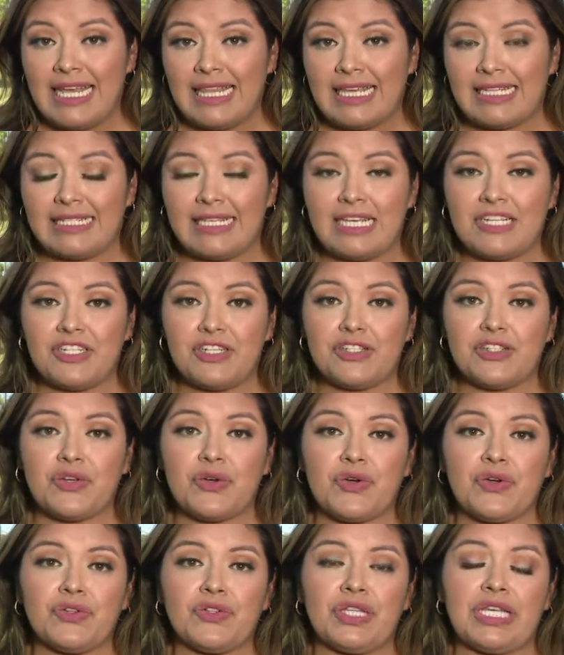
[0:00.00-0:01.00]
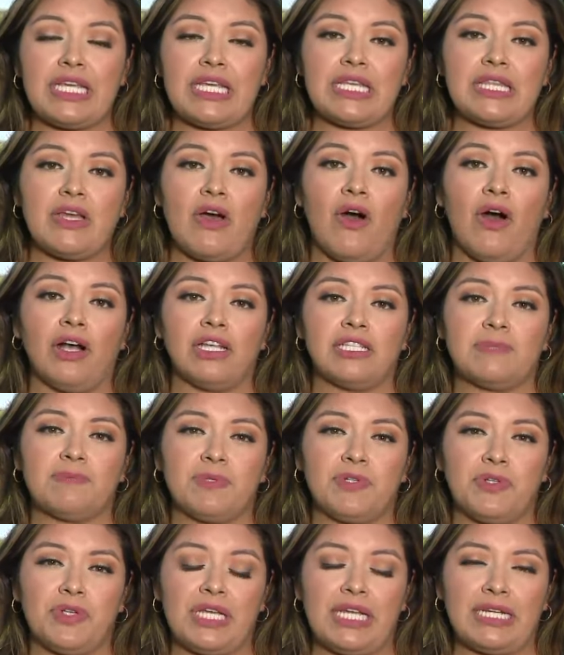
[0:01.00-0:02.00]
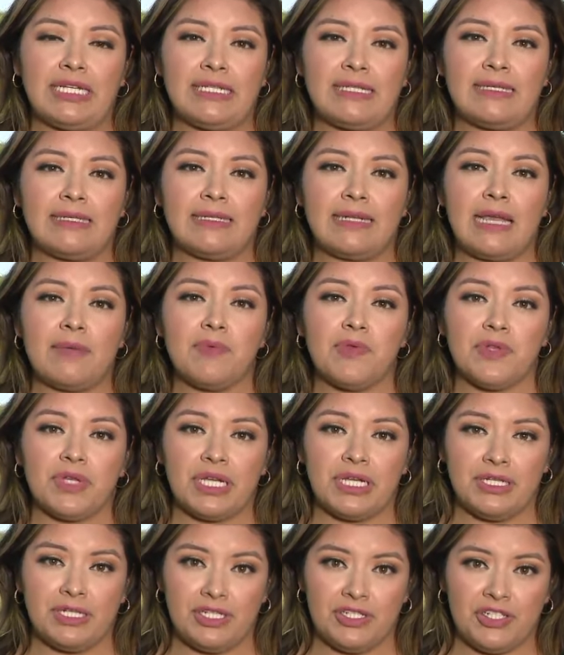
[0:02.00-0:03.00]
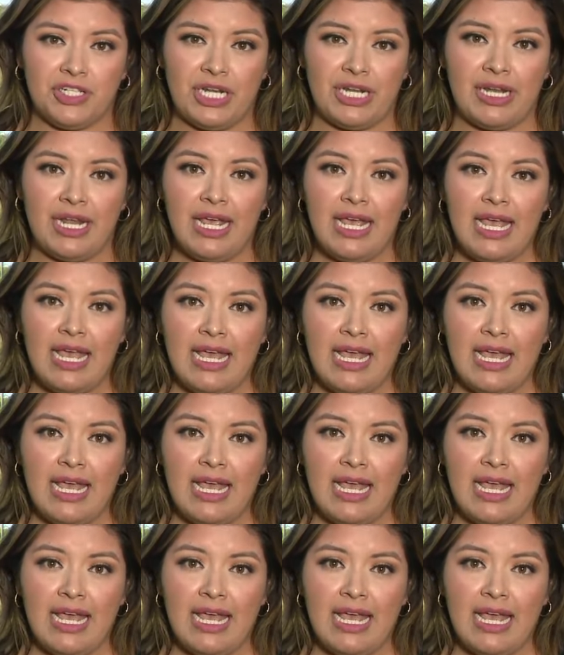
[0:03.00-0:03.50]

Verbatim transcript: They say she is currently in the hospital and in stable condition.